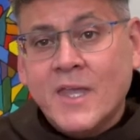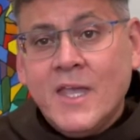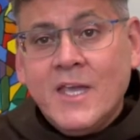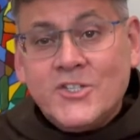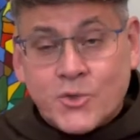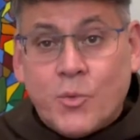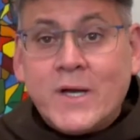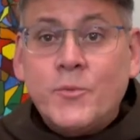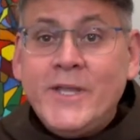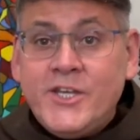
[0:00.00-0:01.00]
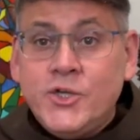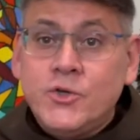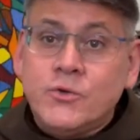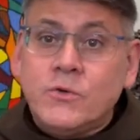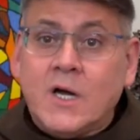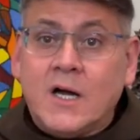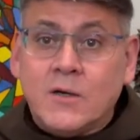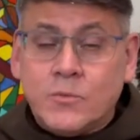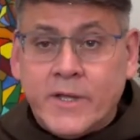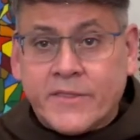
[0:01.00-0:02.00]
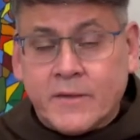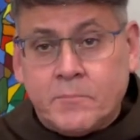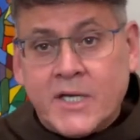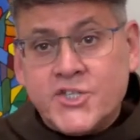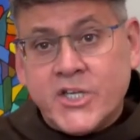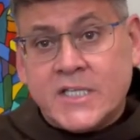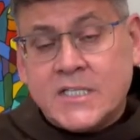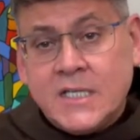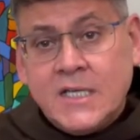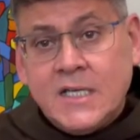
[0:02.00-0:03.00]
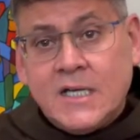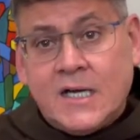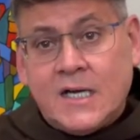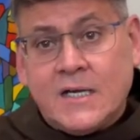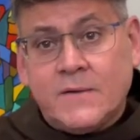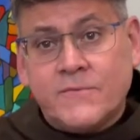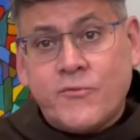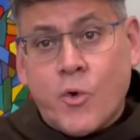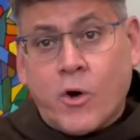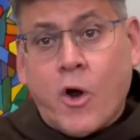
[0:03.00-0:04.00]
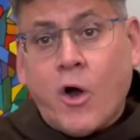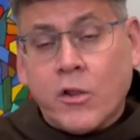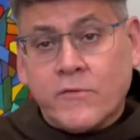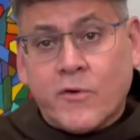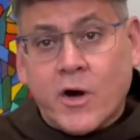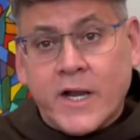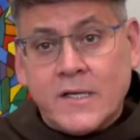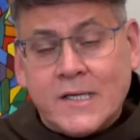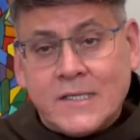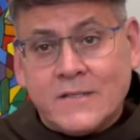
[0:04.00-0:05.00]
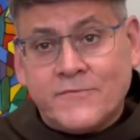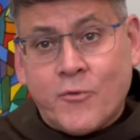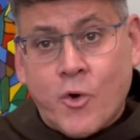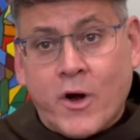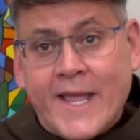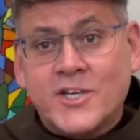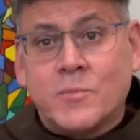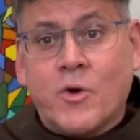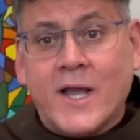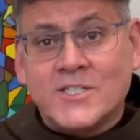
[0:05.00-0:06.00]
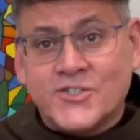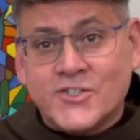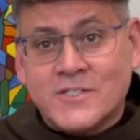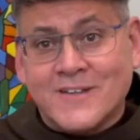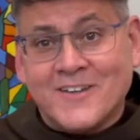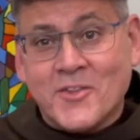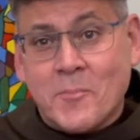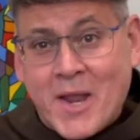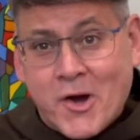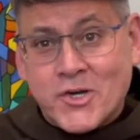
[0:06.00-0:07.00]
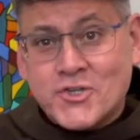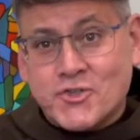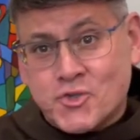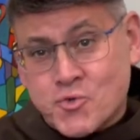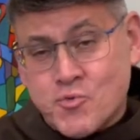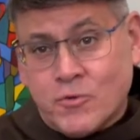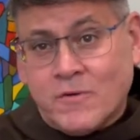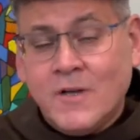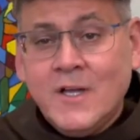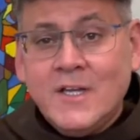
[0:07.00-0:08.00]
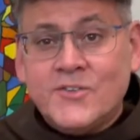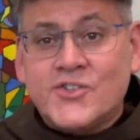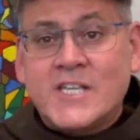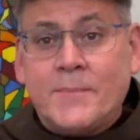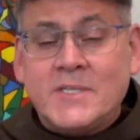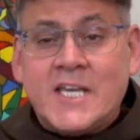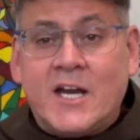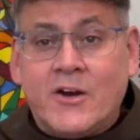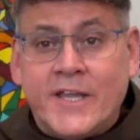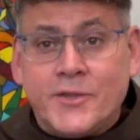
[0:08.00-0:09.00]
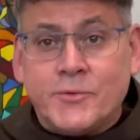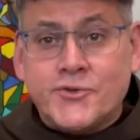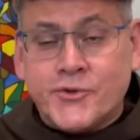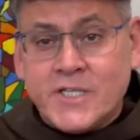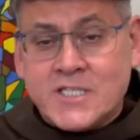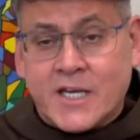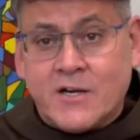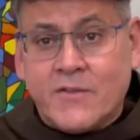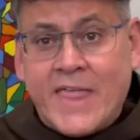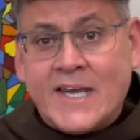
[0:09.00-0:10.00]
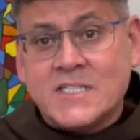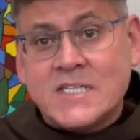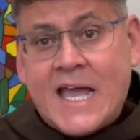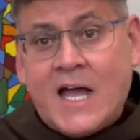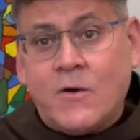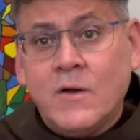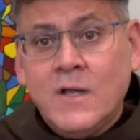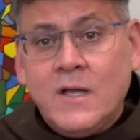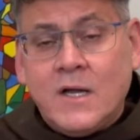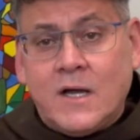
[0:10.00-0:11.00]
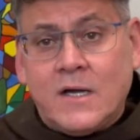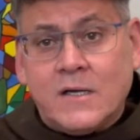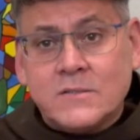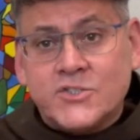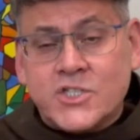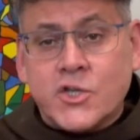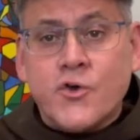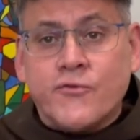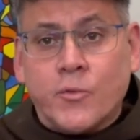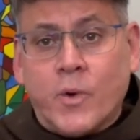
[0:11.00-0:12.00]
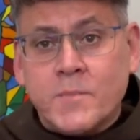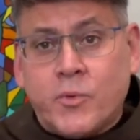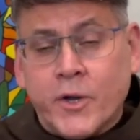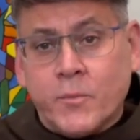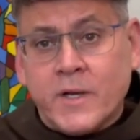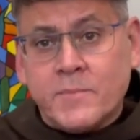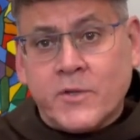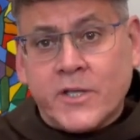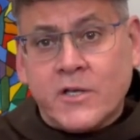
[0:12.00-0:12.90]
So what do we do with a budget for all of our four enterprises, the parish, the school, the cemetery, and the retreat center that is now just over $1.1 million?